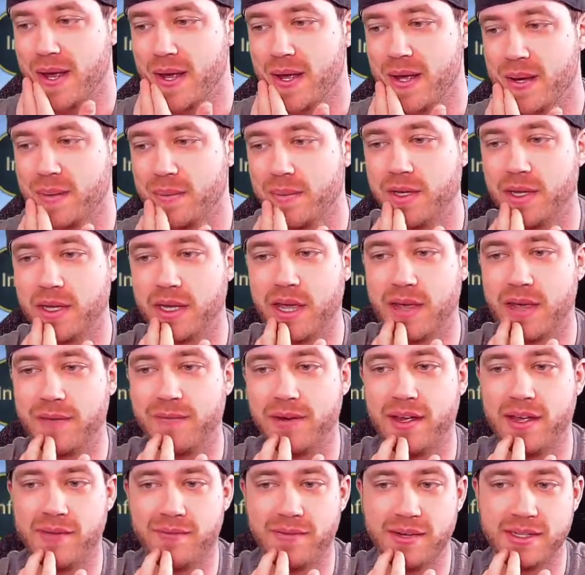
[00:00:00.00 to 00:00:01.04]
But look,
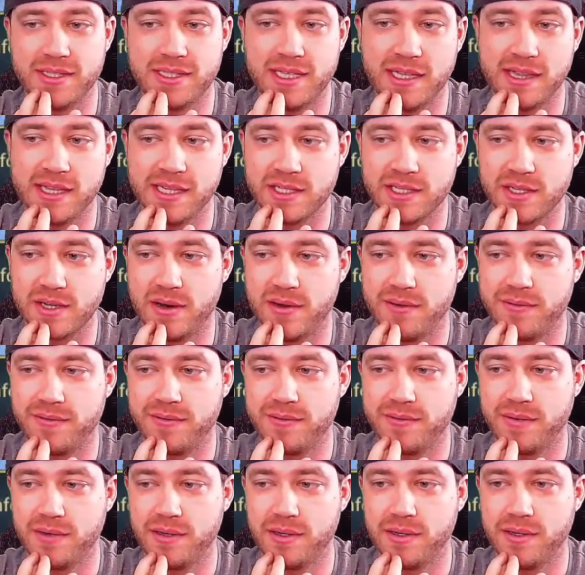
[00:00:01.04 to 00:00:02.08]
if I take this off,
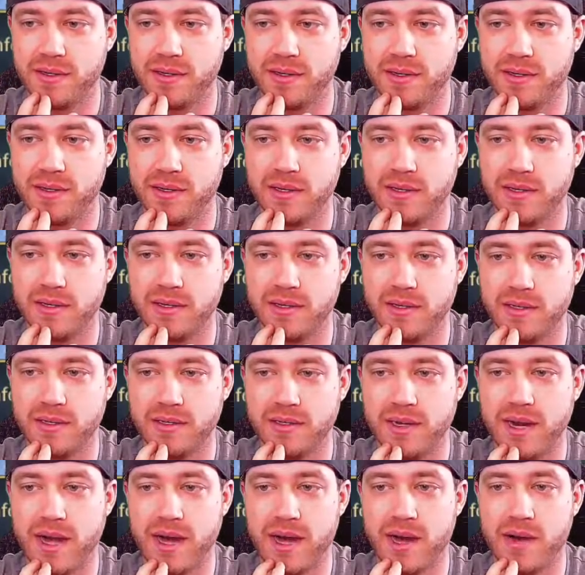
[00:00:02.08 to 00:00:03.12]

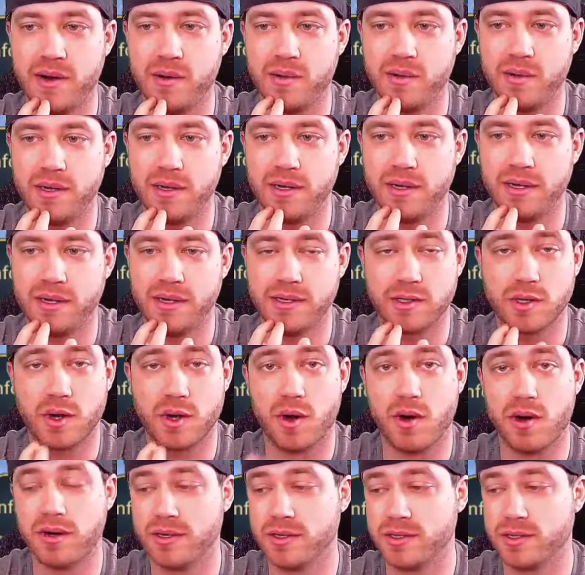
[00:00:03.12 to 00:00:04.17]
now it's
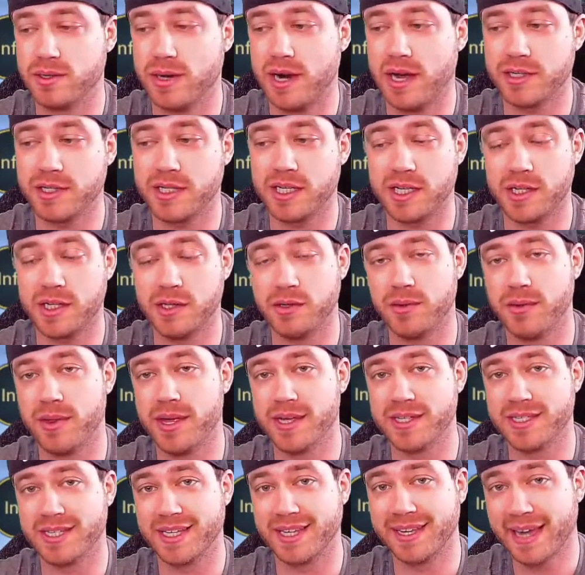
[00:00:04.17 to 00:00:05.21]
gone. So now she can do this
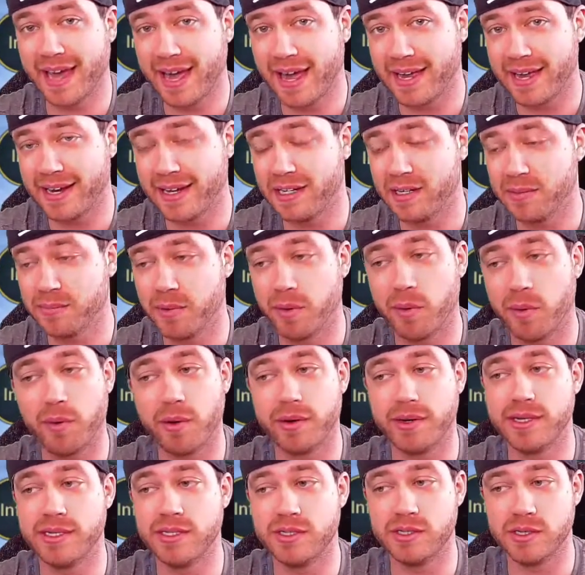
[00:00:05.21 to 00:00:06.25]
again, but we don't
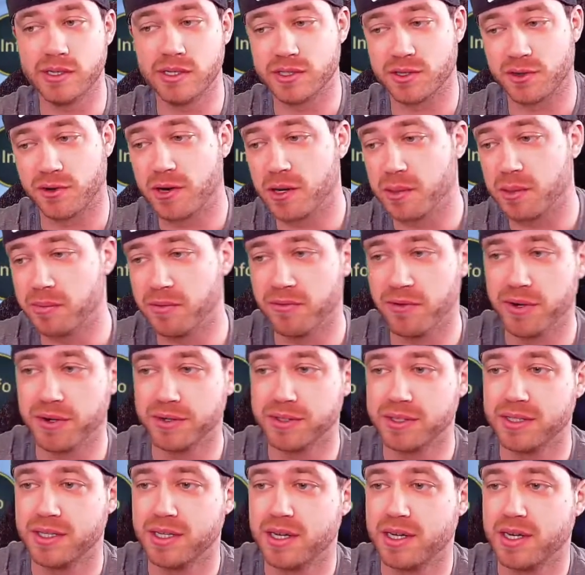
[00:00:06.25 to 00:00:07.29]
need to because it's already provoked.
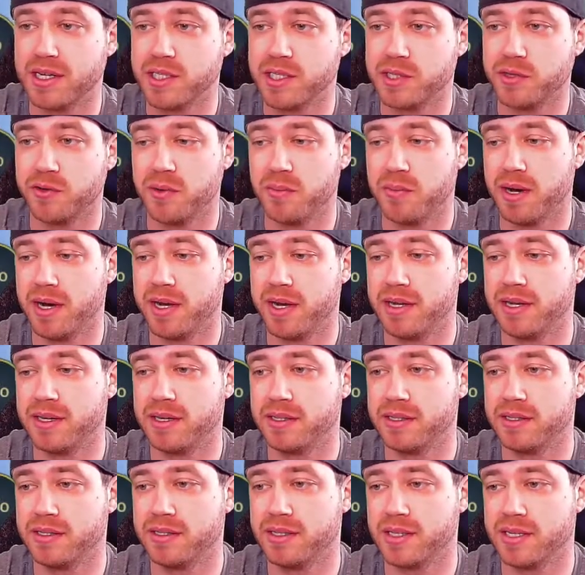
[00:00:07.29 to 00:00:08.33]
So we might
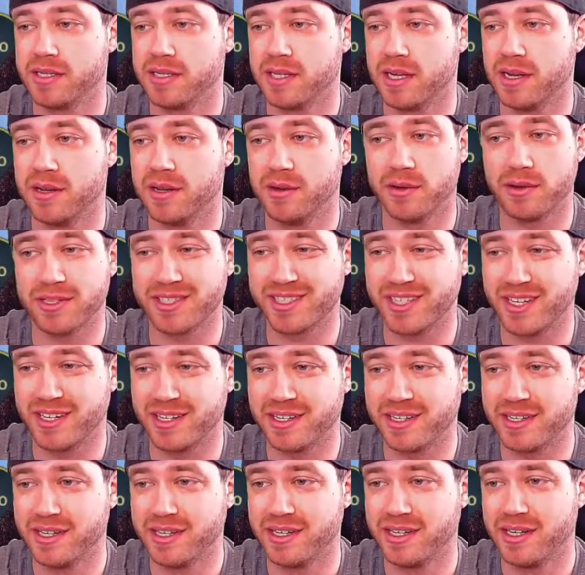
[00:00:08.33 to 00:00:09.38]
just they're all stunned.
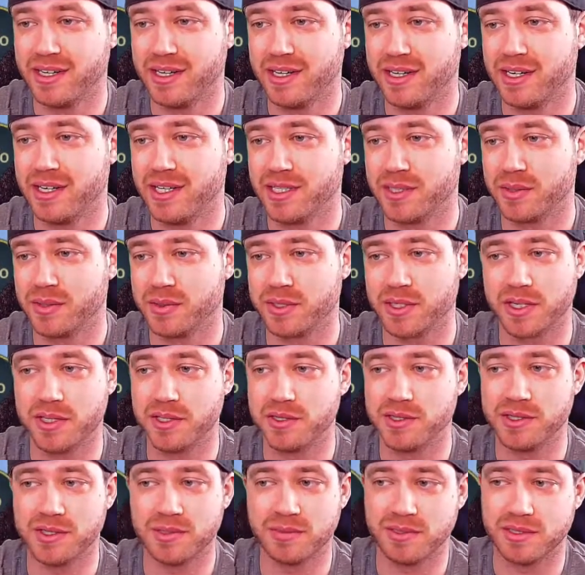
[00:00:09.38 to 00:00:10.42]
We're just going to
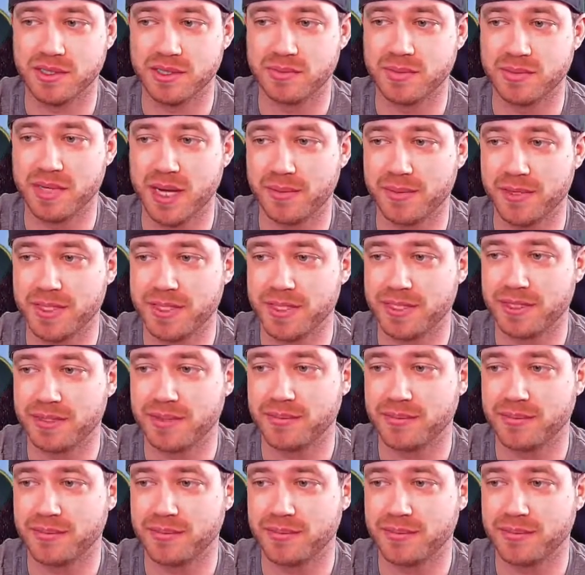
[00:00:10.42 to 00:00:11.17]
do some damage.